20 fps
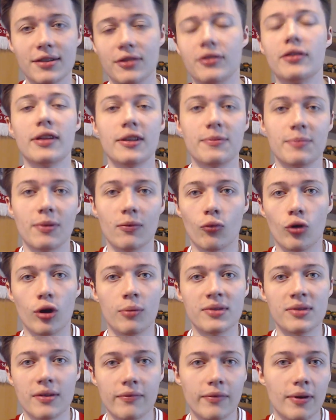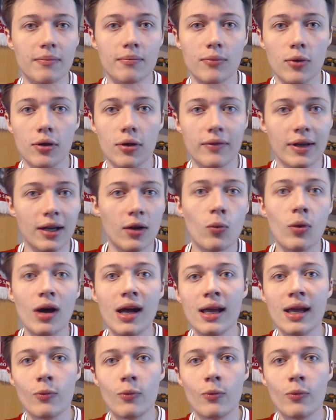I know there's been rumours of him moving away,